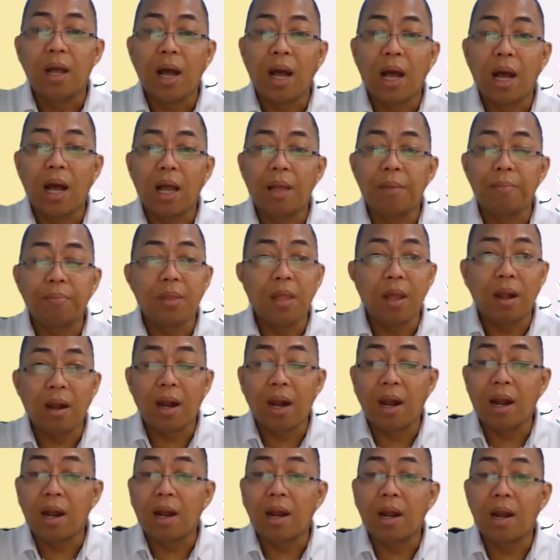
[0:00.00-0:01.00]
if there
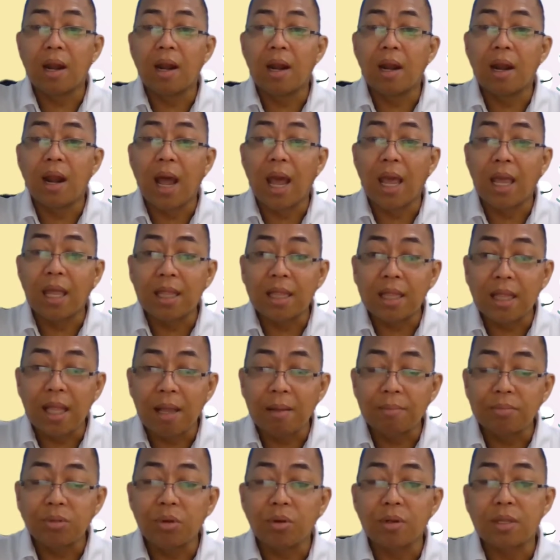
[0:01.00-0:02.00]
are
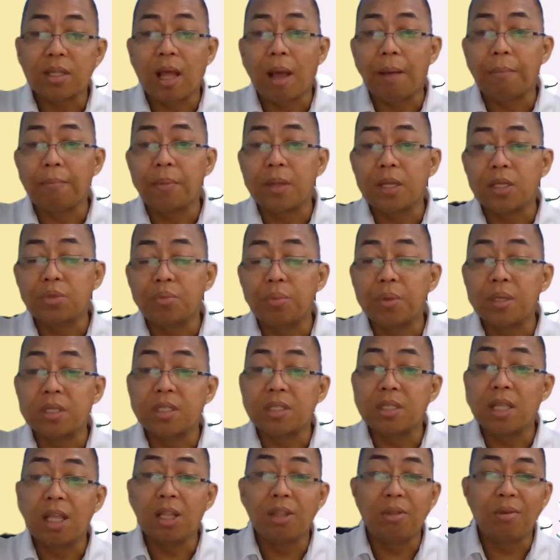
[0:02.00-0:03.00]
items or topics
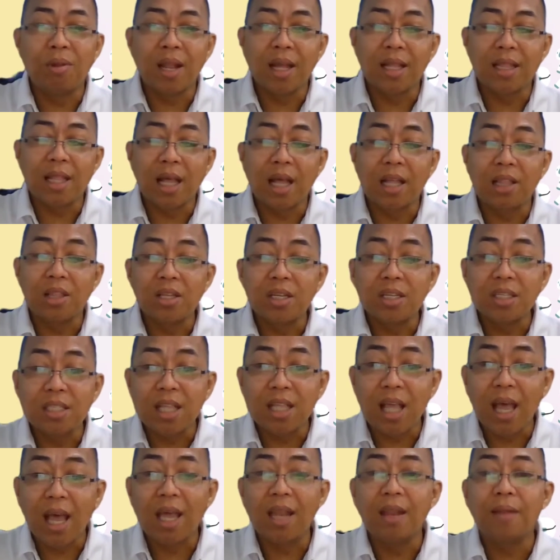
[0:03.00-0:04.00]
which they do not
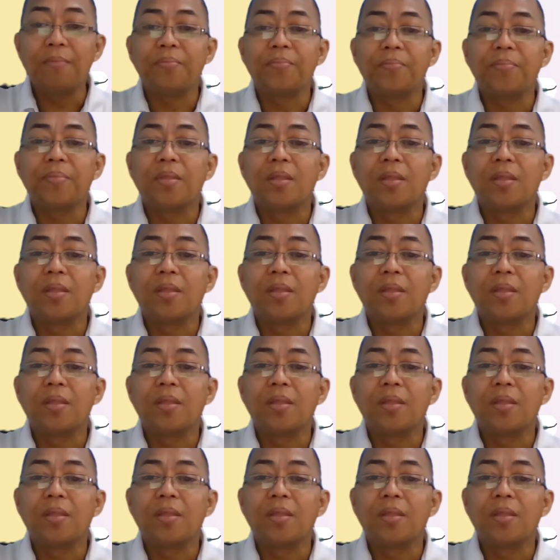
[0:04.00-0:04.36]
understand,